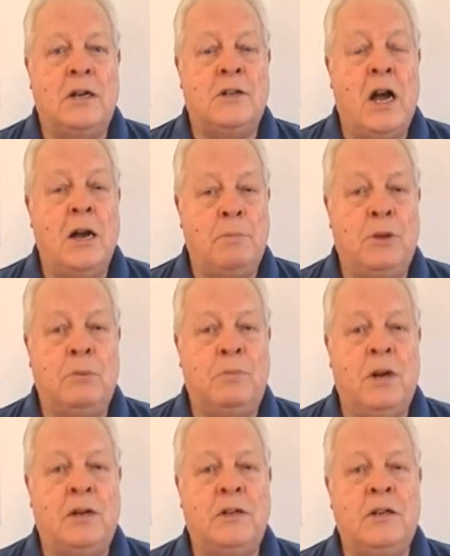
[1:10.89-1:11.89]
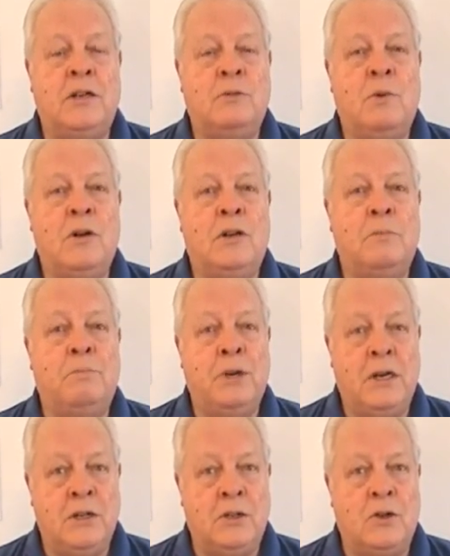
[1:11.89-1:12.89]
as high blood pressure is one of the
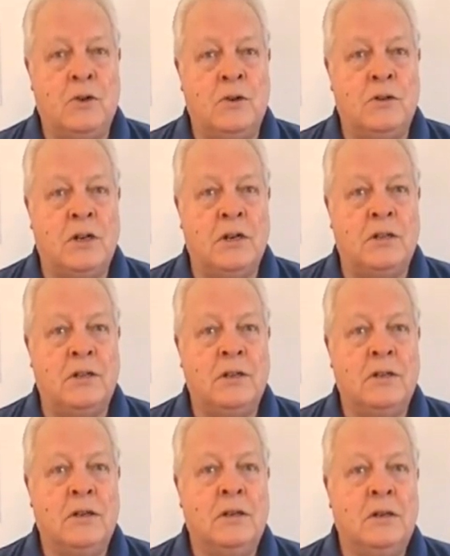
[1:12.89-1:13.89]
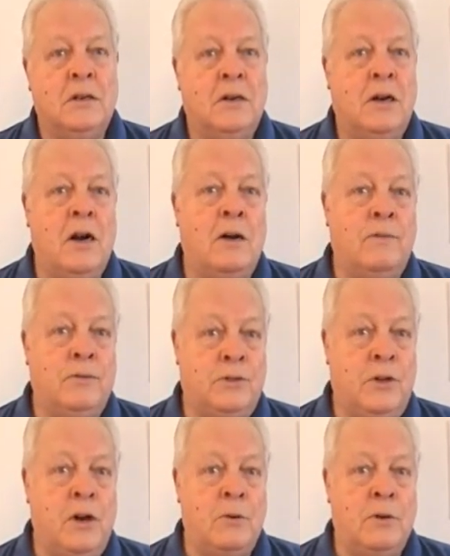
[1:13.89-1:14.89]
biggest causes of
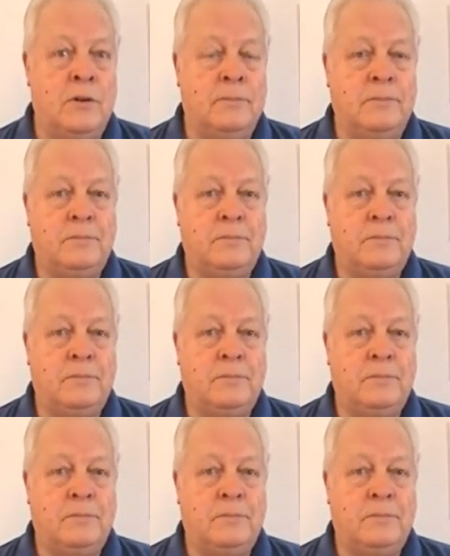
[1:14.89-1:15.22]
stroke.